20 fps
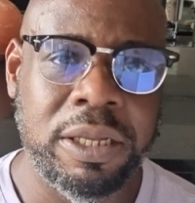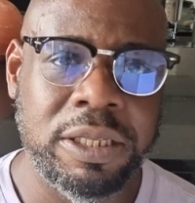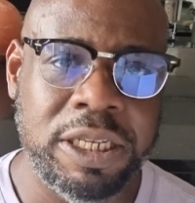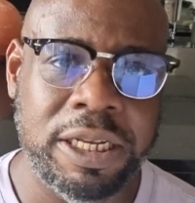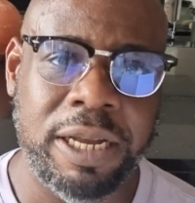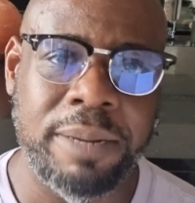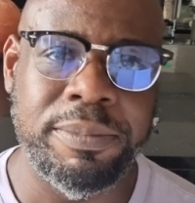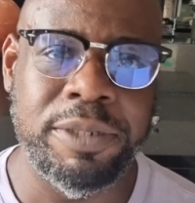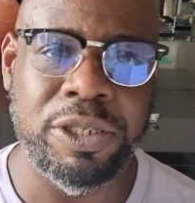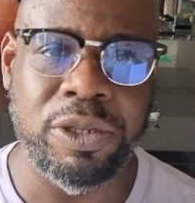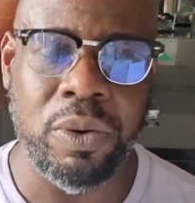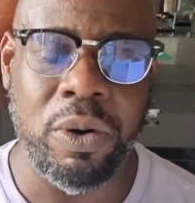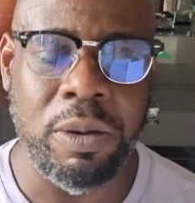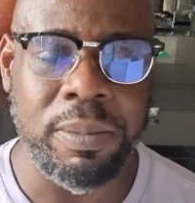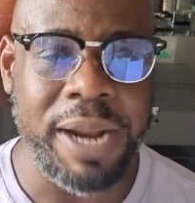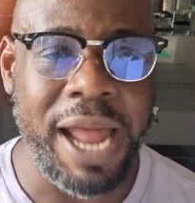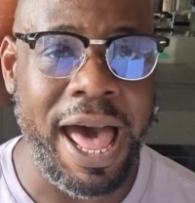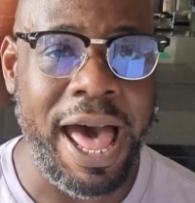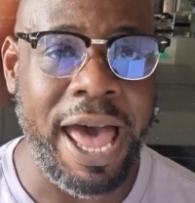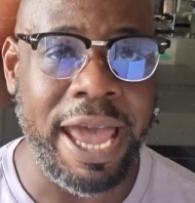to
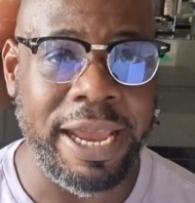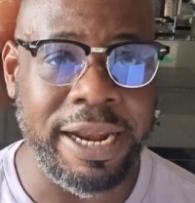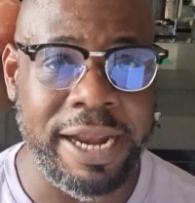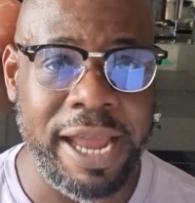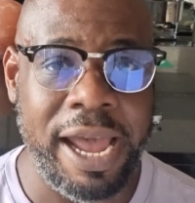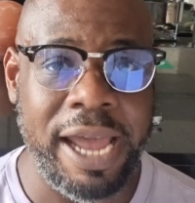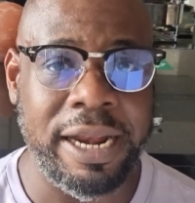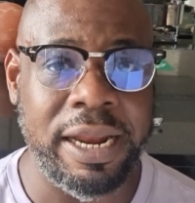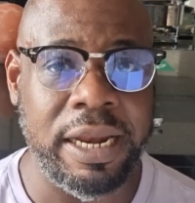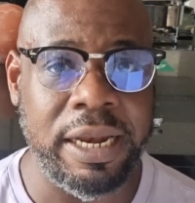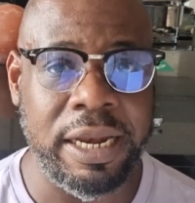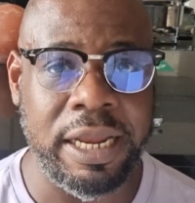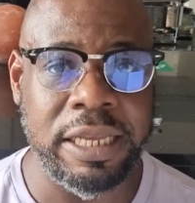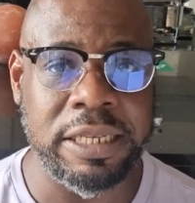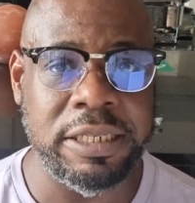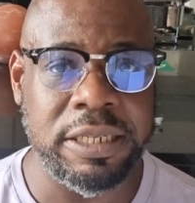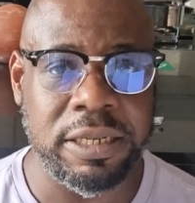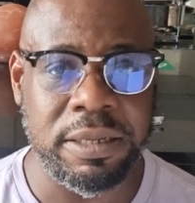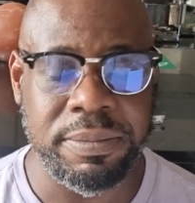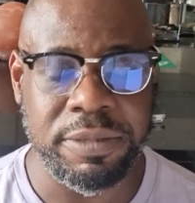absorb the iodine it
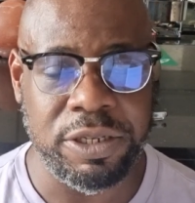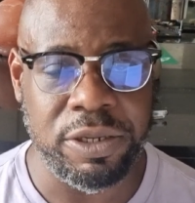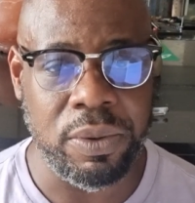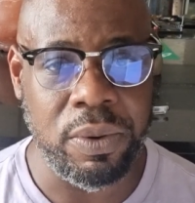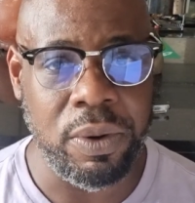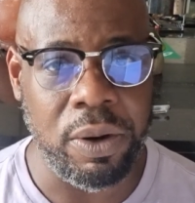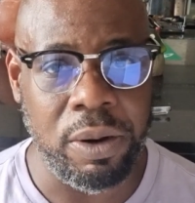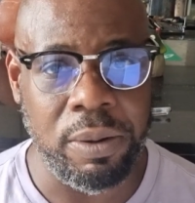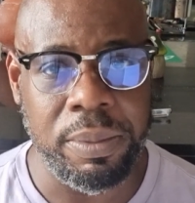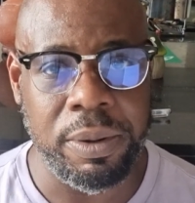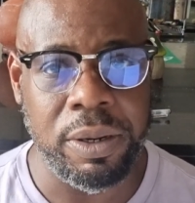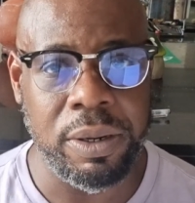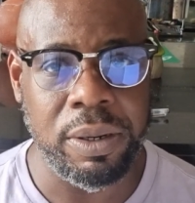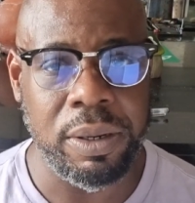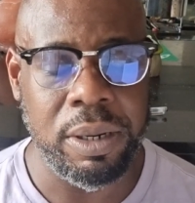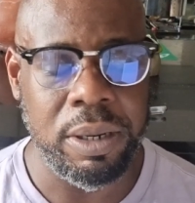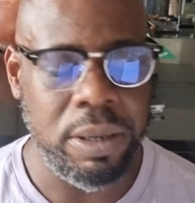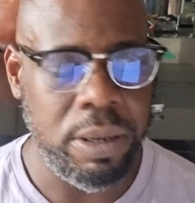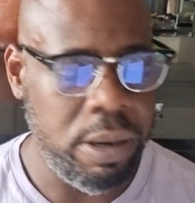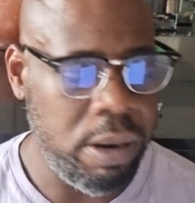needs to absorb.
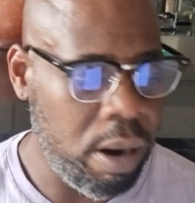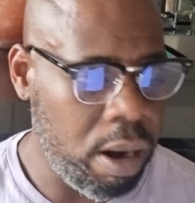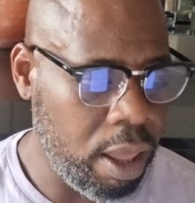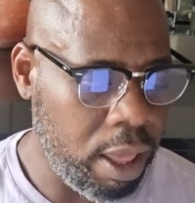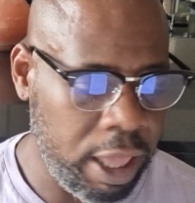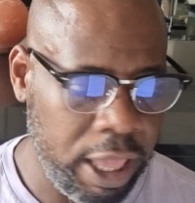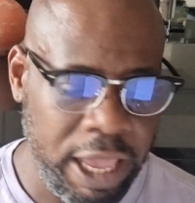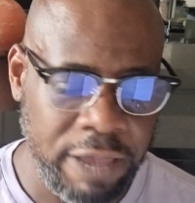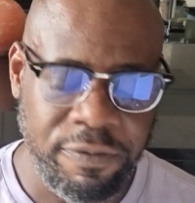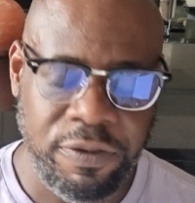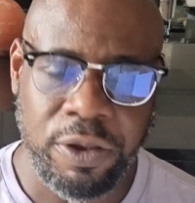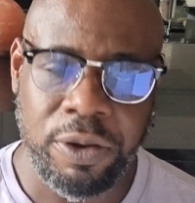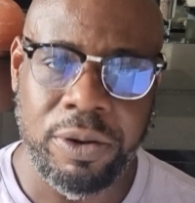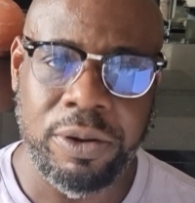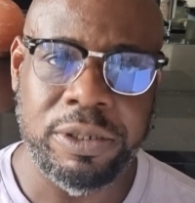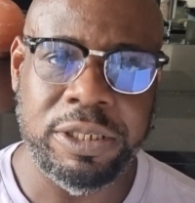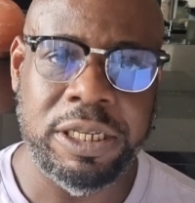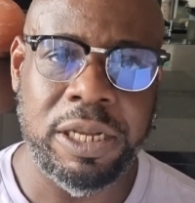If you're